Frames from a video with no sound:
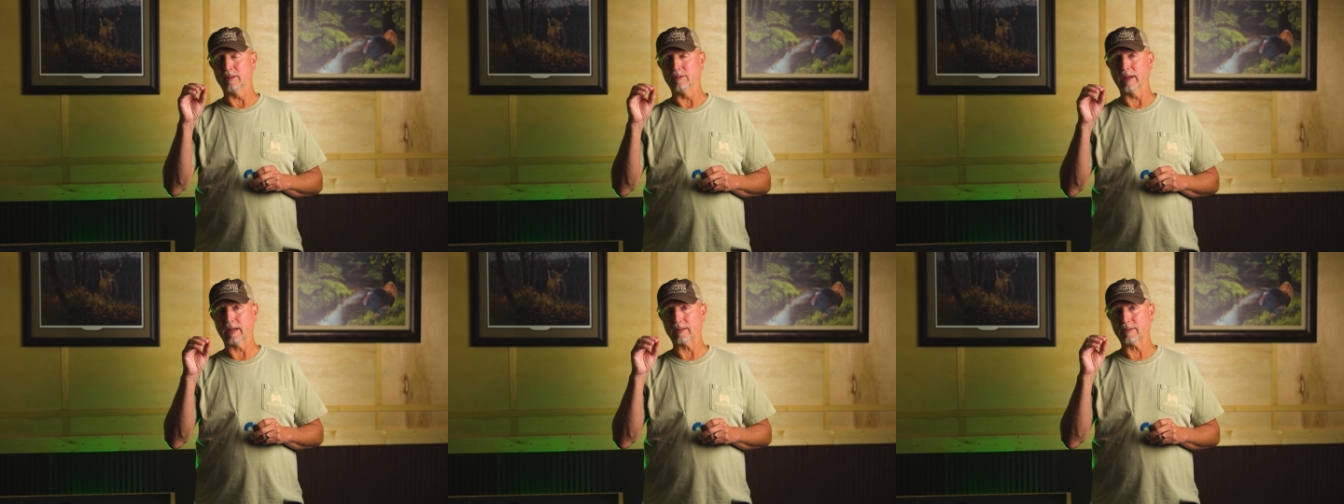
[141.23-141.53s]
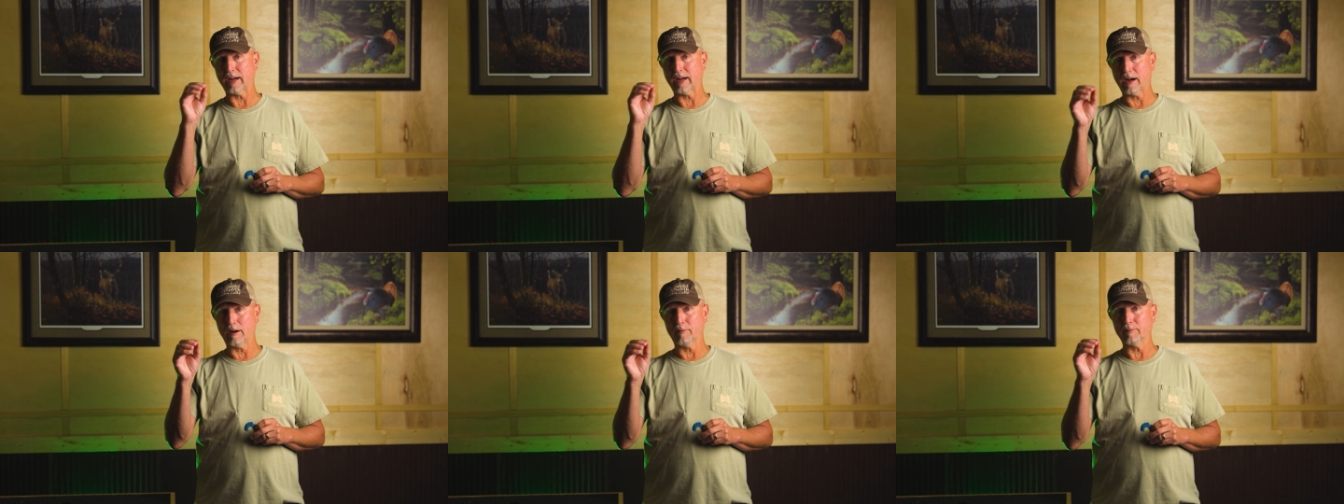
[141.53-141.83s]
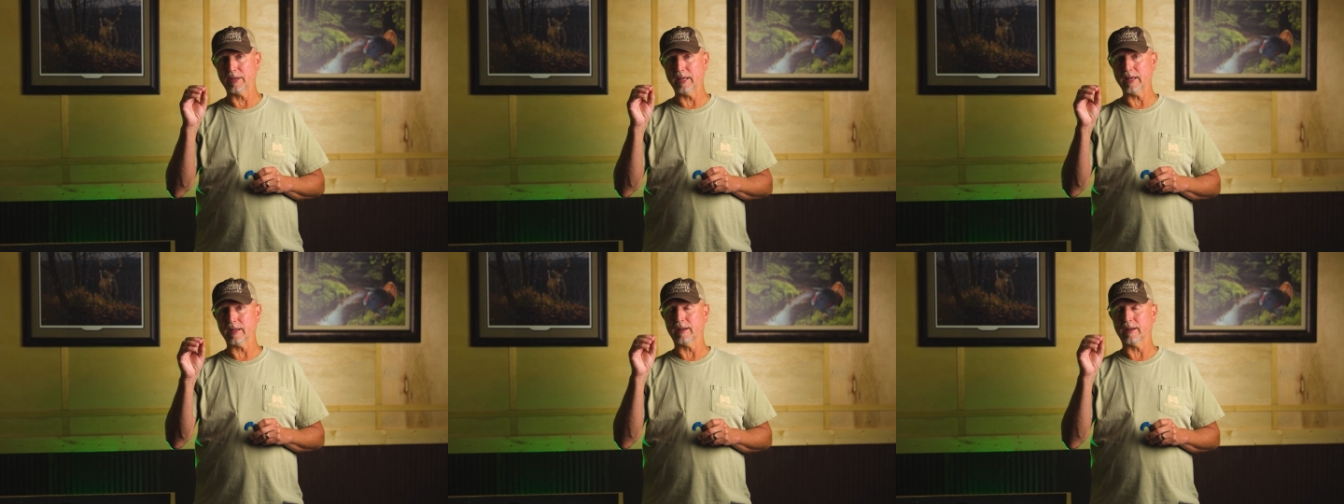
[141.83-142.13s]
That's how I'm
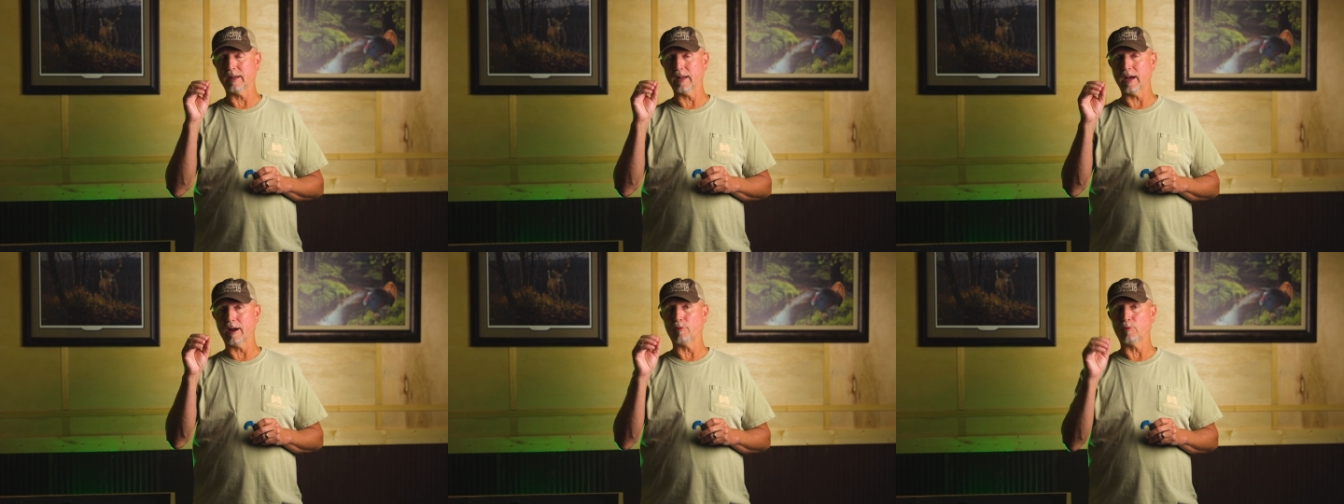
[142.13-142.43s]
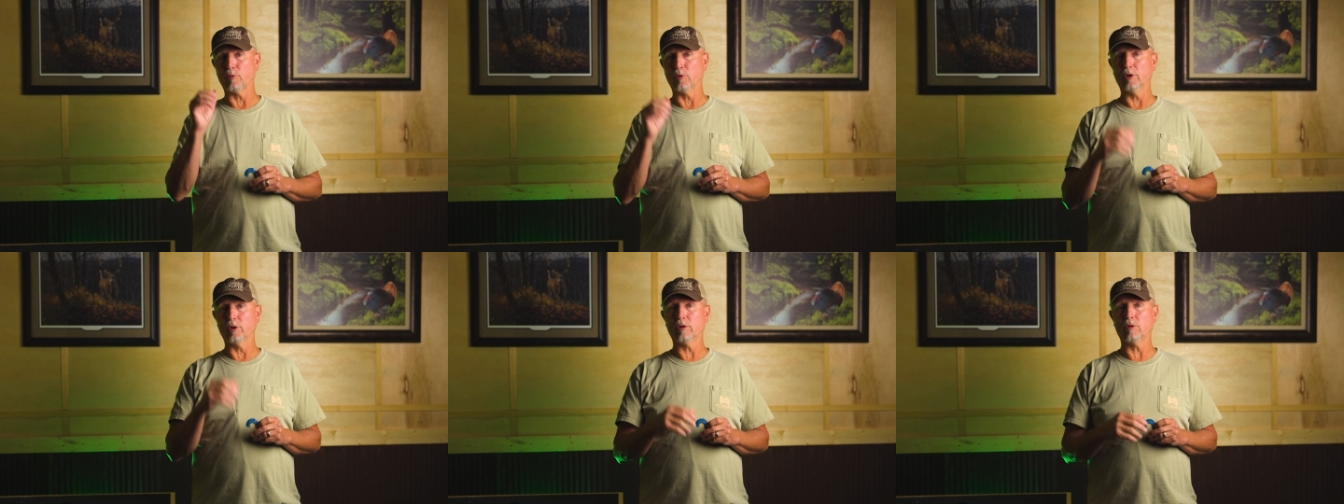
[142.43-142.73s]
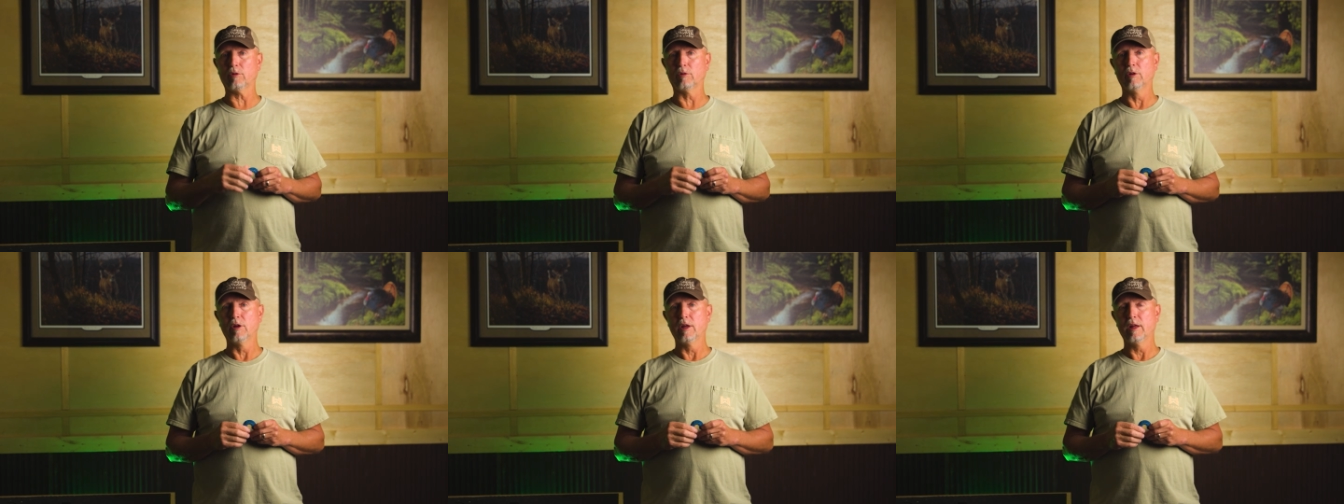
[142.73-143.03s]
getting that
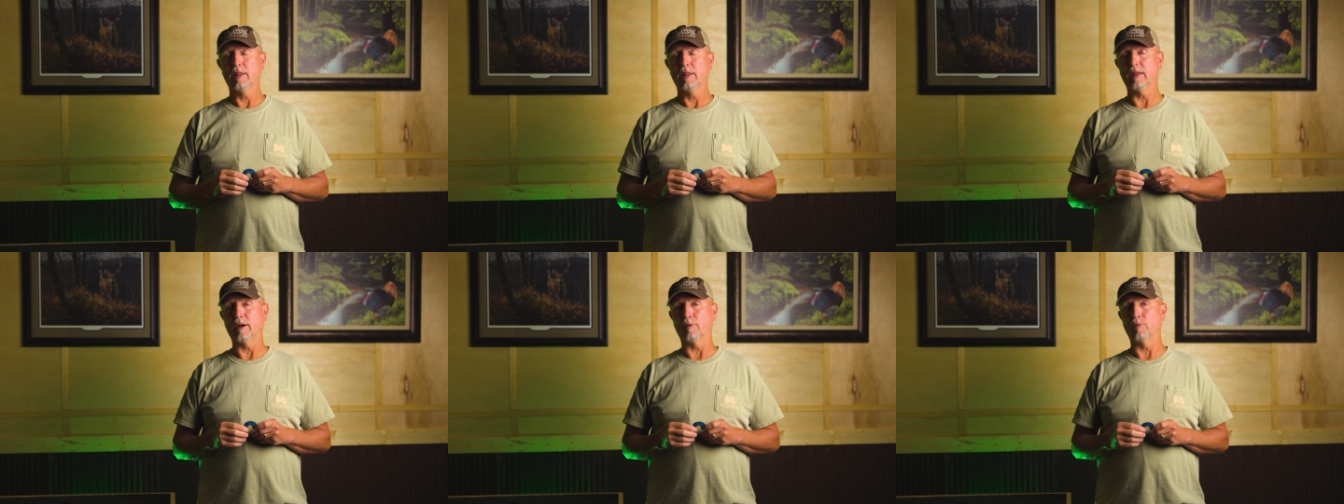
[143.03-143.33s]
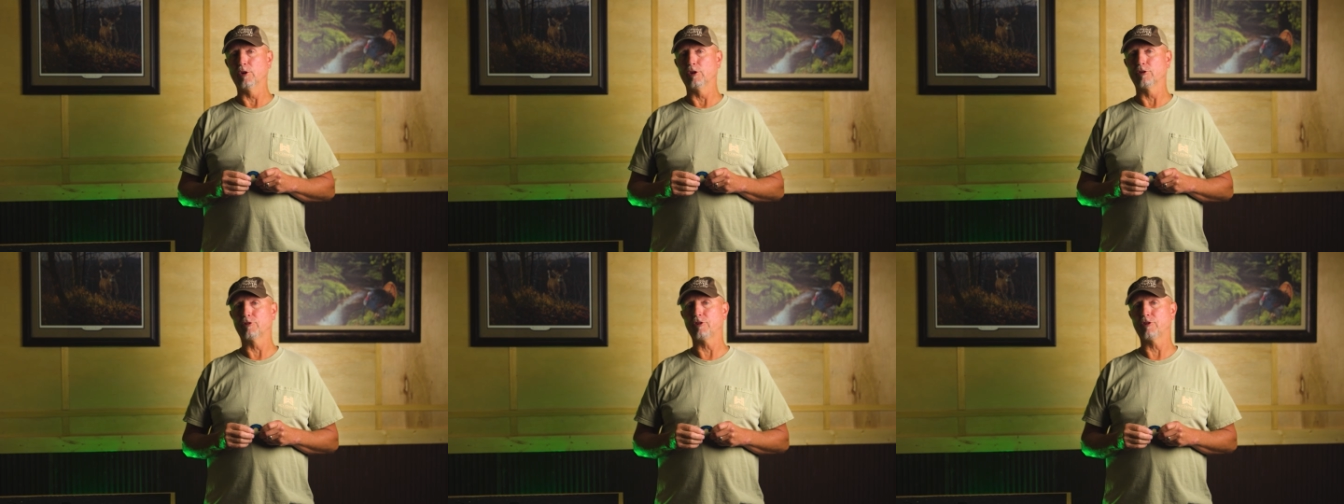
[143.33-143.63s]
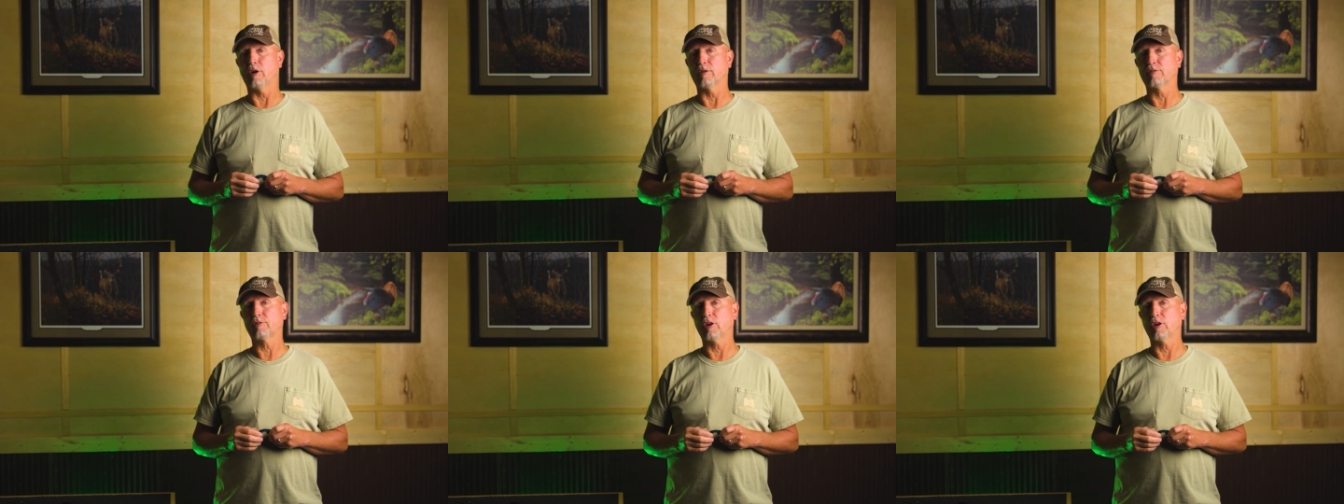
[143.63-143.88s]
real soft